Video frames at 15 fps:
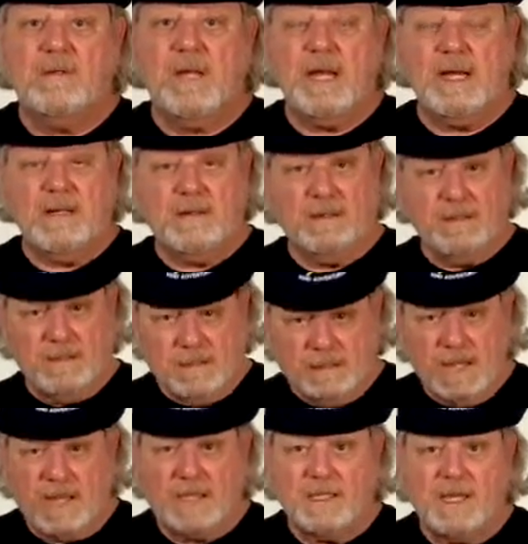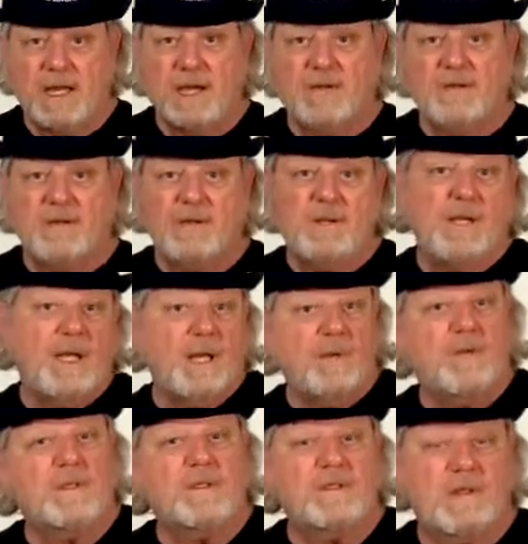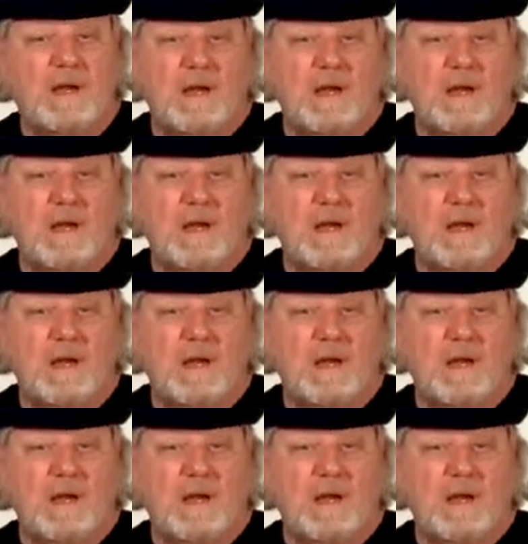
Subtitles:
And like the other, he was